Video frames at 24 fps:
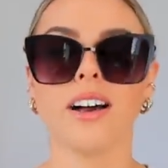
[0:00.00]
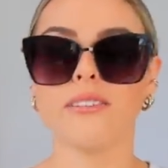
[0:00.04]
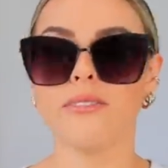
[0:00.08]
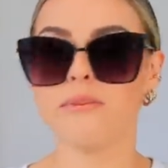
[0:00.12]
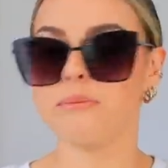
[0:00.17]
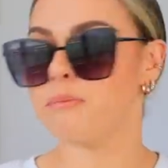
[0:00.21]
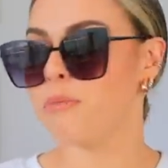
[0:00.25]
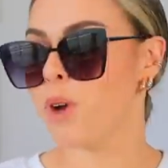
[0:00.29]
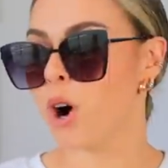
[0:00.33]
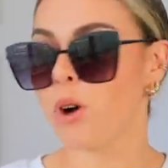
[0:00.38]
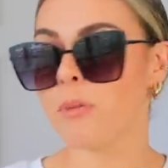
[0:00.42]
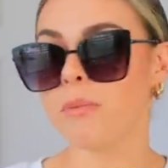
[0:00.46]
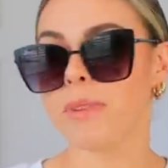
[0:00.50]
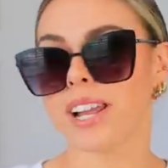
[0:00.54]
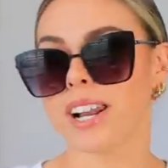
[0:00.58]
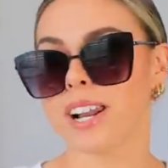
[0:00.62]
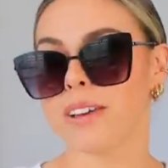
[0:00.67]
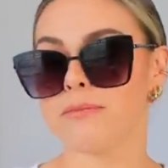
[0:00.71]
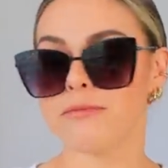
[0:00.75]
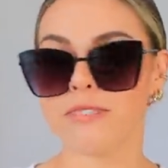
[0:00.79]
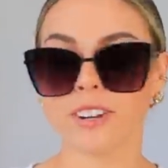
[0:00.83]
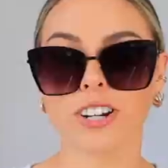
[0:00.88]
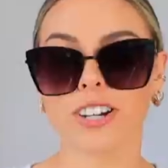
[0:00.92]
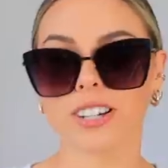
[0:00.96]
moment
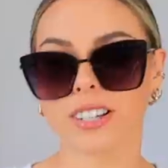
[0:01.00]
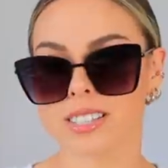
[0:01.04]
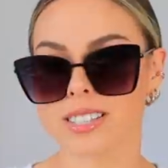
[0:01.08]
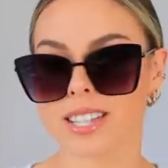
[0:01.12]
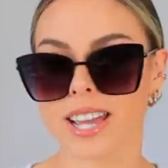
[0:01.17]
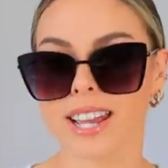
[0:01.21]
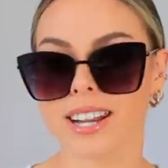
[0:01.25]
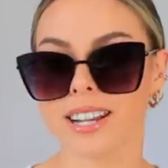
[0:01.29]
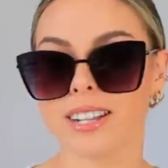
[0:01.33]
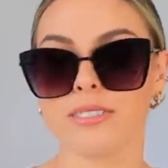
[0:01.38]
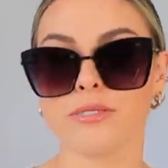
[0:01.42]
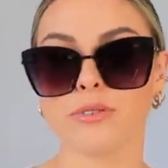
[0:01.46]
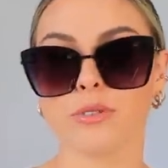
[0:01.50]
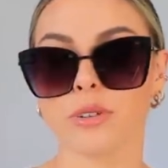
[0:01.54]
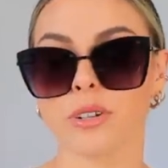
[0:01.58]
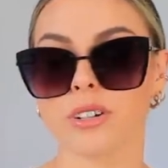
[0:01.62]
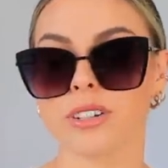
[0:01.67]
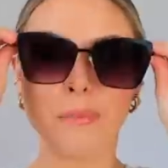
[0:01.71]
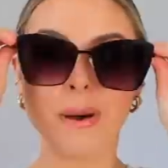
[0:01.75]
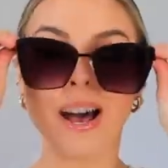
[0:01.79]
I'm very excited for.